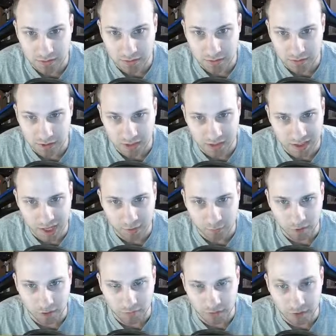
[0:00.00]
like that
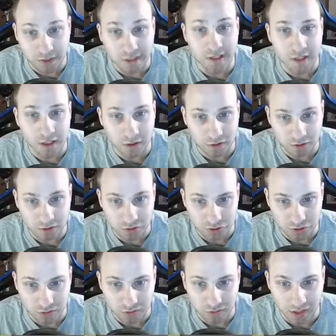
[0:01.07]
roughly. You get another turn to
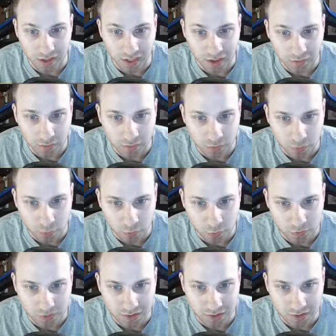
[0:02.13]
shoot, and now those
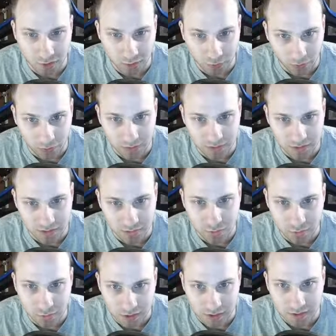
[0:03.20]
wolves can only
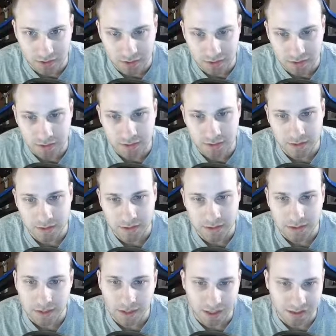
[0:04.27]
really
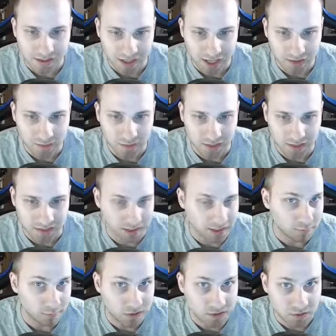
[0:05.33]
attack 2 at a
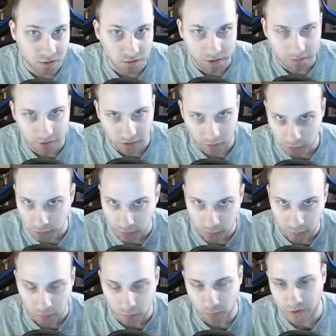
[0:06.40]
time, right? So if you have a
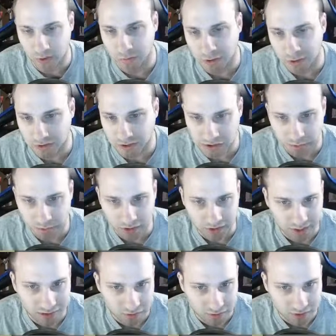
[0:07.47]
quote-unquote weaker party that should be able to
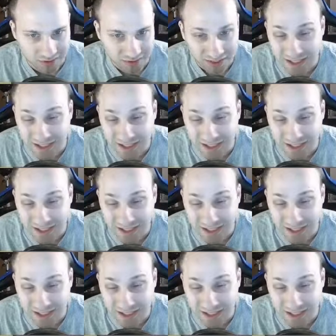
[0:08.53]
handle this,